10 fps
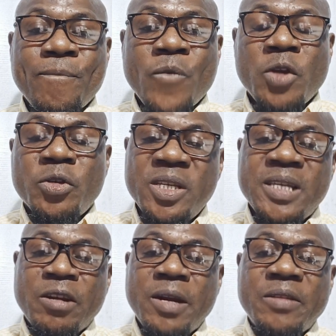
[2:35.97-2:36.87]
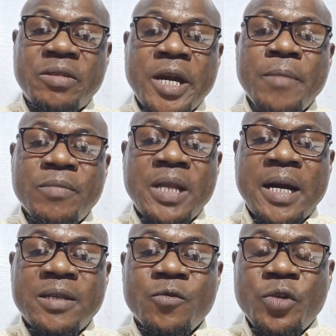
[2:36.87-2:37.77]
So this is another term
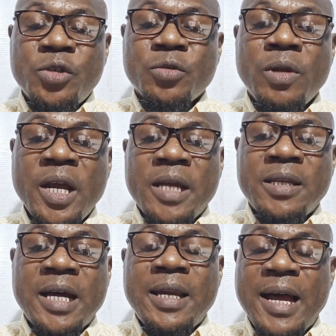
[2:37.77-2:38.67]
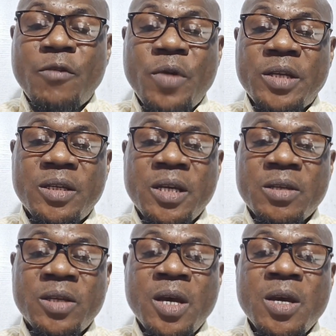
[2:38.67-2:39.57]
that we should learn, that language
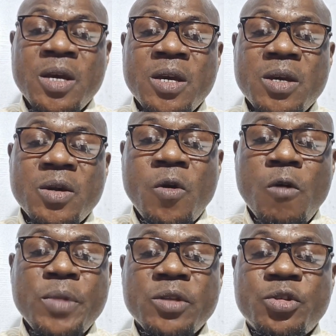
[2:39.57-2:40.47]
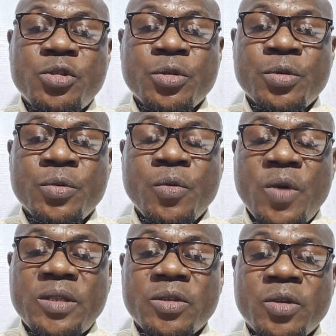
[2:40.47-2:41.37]
is coming to
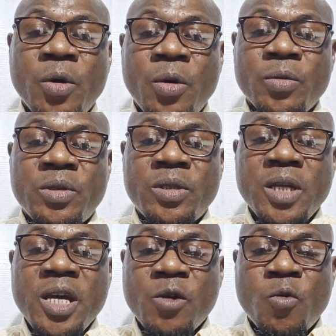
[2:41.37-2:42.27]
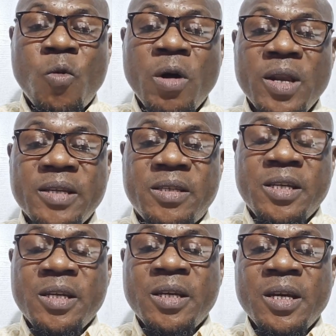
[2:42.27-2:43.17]
what is called
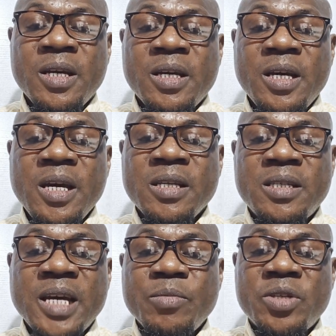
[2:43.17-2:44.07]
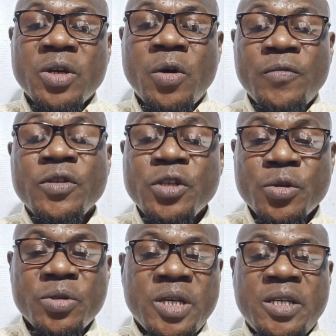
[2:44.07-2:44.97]
equality in terms of
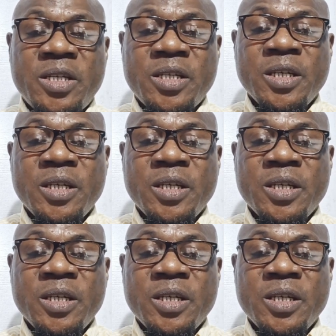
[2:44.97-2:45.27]
usage.